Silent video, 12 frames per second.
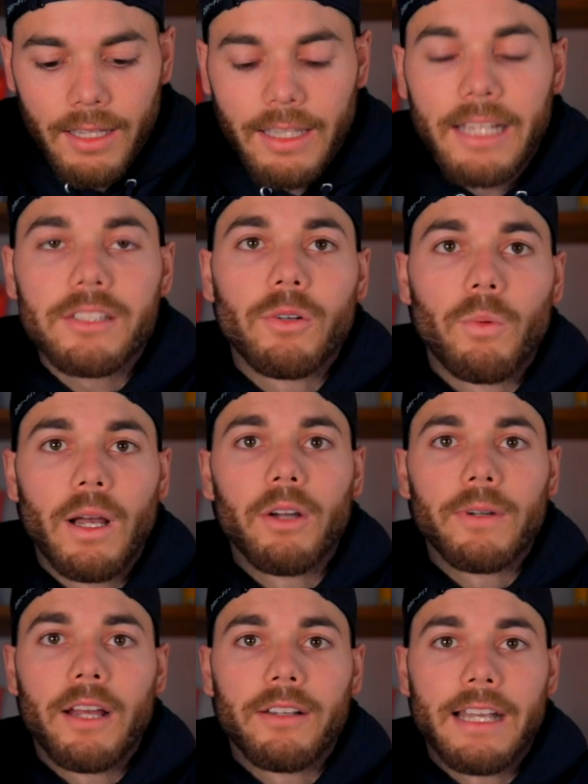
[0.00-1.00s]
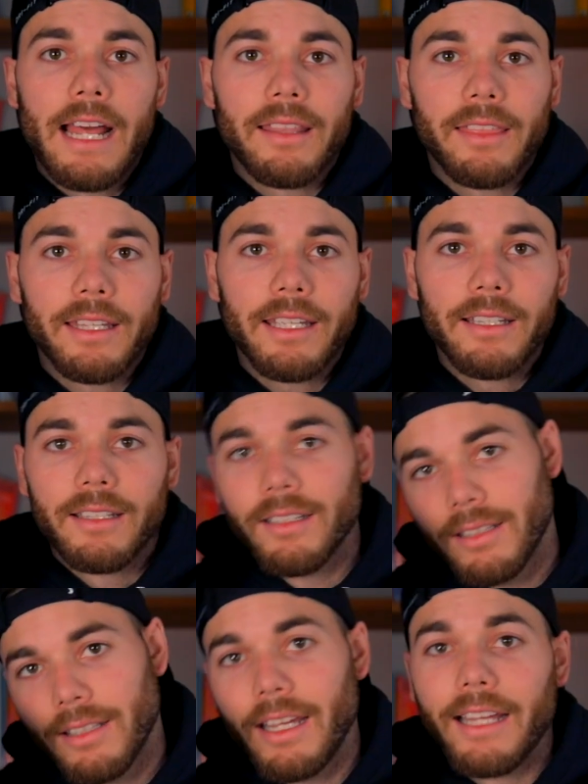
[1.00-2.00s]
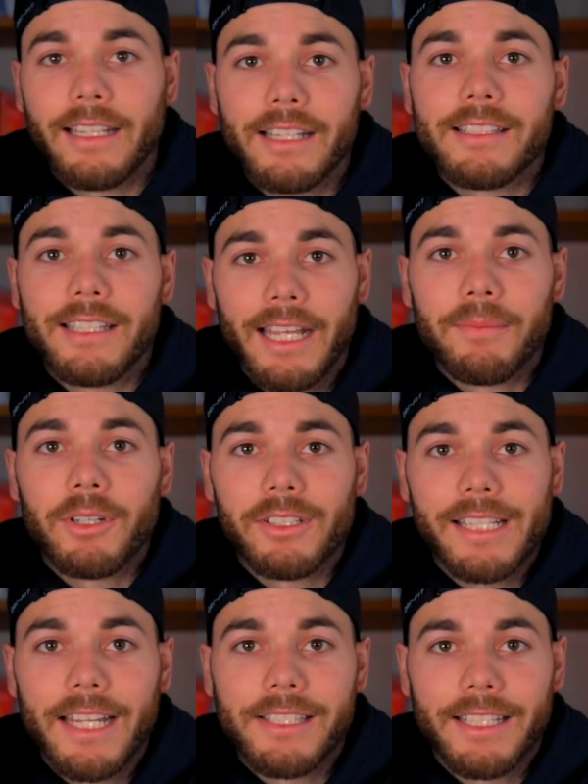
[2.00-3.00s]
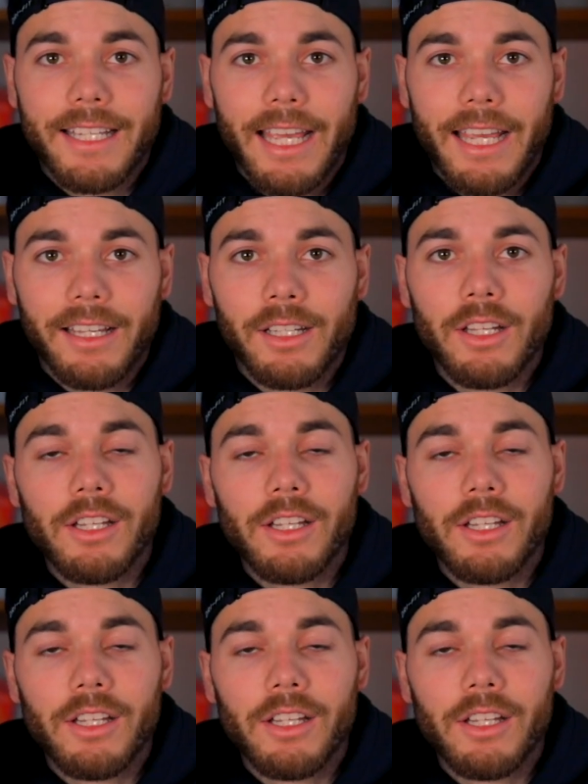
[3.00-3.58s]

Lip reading: that's a well-rounded athlete, and that's a damn good tasting cake.